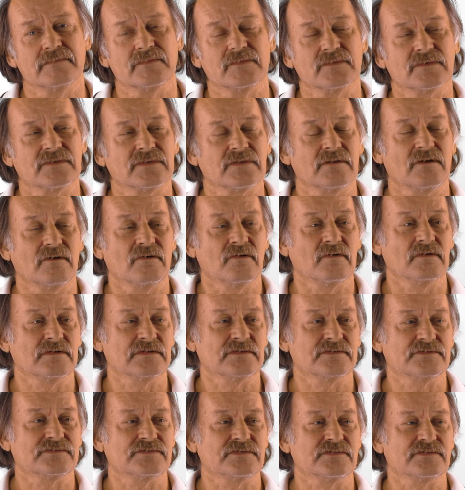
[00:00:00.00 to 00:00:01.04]
So
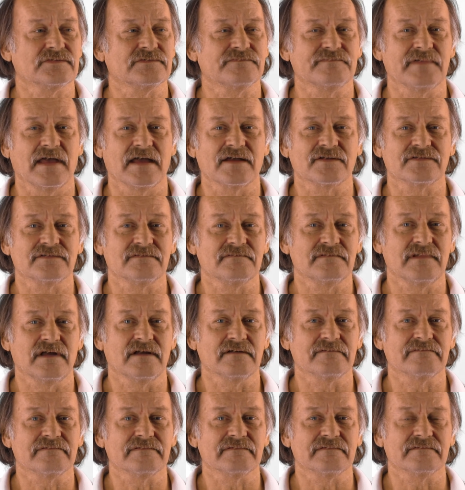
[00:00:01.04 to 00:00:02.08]
it's just facts of
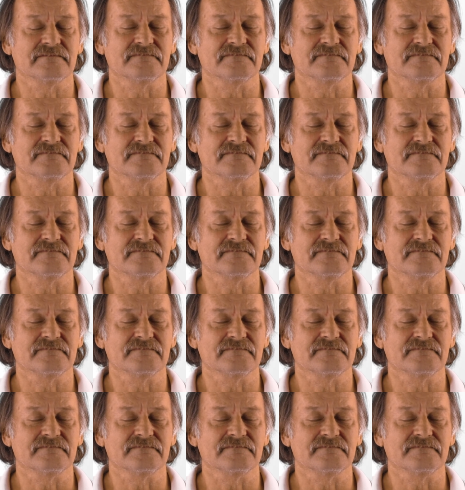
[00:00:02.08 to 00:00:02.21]
life.